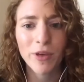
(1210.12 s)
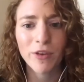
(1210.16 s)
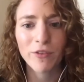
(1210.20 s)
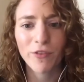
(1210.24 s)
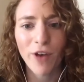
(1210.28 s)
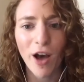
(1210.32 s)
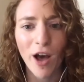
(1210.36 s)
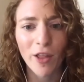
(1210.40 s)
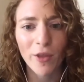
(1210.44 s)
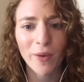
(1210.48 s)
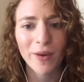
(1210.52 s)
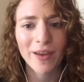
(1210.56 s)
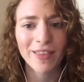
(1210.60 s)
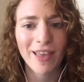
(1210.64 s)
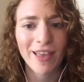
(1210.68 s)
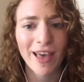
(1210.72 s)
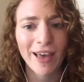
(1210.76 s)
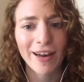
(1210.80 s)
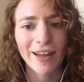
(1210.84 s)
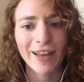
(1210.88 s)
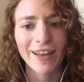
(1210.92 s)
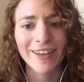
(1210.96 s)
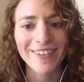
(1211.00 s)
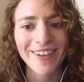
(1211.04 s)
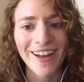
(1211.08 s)
that at
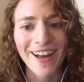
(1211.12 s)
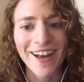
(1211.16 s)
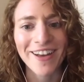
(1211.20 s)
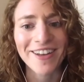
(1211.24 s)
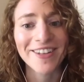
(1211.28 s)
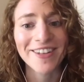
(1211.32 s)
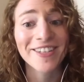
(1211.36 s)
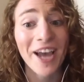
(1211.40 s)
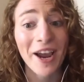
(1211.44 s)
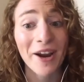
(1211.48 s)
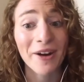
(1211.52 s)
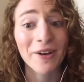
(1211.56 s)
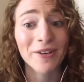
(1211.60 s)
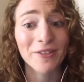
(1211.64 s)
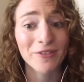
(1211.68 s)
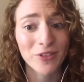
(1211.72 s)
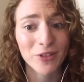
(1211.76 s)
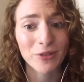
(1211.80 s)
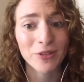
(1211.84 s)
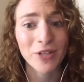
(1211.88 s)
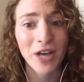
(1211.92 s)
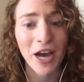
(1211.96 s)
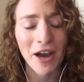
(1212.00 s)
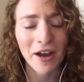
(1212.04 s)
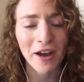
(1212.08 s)

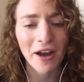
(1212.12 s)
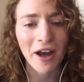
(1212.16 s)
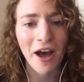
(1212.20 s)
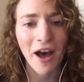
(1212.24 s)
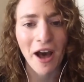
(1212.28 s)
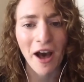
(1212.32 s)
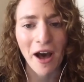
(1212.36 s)
tirereview.com,